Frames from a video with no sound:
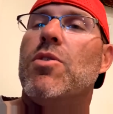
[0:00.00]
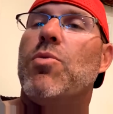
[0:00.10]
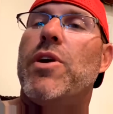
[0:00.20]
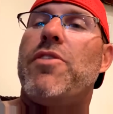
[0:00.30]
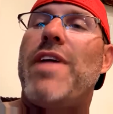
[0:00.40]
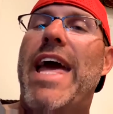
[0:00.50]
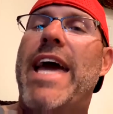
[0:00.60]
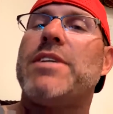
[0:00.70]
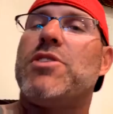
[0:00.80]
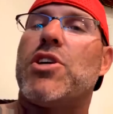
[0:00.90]
with
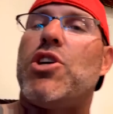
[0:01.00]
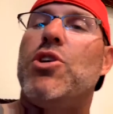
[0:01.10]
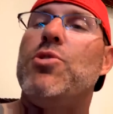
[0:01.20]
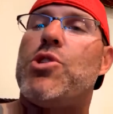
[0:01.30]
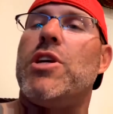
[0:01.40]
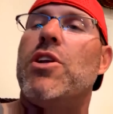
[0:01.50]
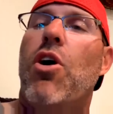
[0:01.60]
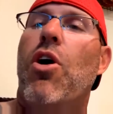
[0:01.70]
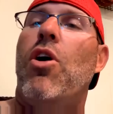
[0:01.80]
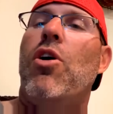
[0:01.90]
execution
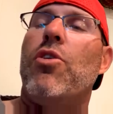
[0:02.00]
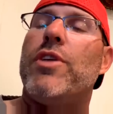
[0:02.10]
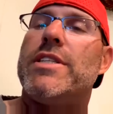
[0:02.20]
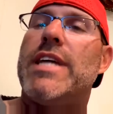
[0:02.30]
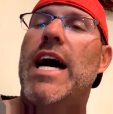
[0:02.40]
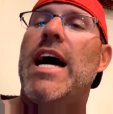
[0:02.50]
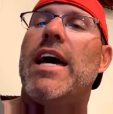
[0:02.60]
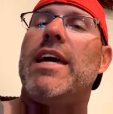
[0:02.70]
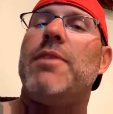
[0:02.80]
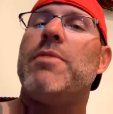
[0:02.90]
all the
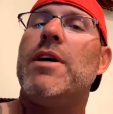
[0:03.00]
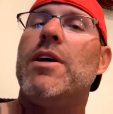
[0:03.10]
time,